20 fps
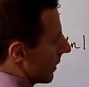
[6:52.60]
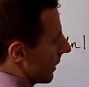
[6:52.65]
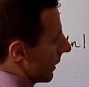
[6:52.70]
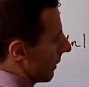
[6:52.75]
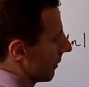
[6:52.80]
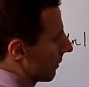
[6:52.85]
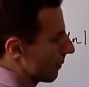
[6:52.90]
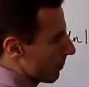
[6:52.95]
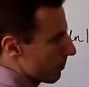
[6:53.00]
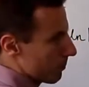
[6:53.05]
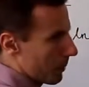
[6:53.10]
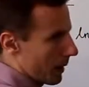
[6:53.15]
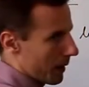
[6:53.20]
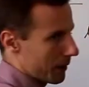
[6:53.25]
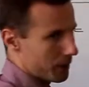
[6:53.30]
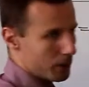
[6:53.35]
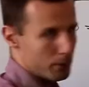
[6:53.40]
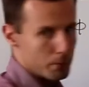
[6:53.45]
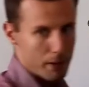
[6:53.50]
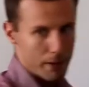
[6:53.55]
In the
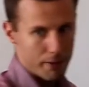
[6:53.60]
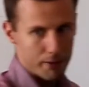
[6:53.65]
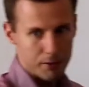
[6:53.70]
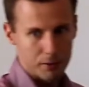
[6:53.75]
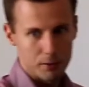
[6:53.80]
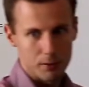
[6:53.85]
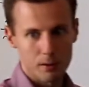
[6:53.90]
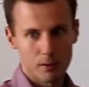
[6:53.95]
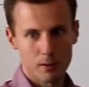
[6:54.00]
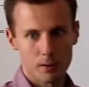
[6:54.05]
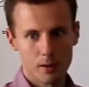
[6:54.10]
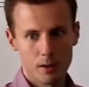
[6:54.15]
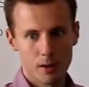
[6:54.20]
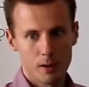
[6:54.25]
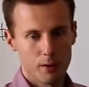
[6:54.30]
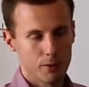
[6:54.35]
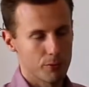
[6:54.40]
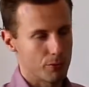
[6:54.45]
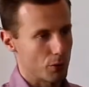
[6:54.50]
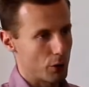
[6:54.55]
panel method
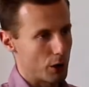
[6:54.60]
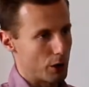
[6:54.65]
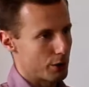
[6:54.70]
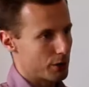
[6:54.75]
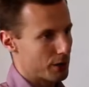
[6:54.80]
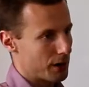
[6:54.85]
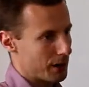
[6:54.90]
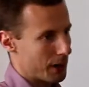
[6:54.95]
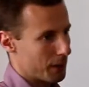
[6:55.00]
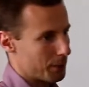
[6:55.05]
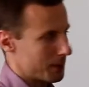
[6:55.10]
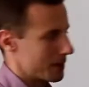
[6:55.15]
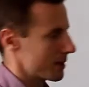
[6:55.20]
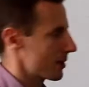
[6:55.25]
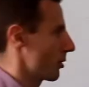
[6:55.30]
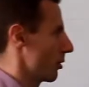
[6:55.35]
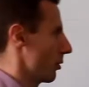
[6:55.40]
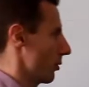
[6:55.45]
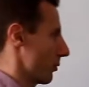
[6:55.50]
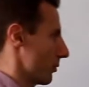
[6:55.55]
for aerodynamics
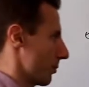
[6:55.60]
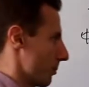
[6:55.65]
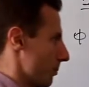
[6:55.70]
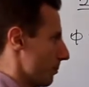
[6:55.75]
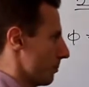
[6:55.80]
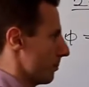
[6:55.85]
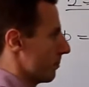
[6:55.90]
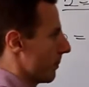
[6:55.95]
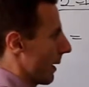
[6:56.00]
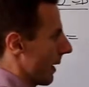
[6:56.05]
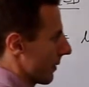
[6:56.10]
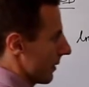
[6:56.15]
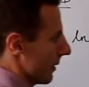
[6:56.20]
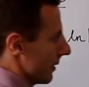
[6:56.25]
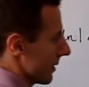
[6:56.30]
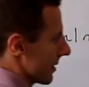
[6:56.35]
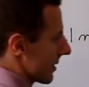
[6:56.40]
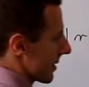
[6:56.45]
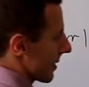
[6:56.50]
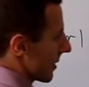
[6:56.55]
called
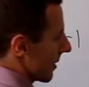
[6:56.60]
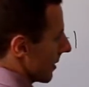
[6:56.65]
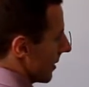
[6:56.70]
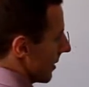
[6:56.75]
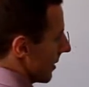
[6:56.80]
panels.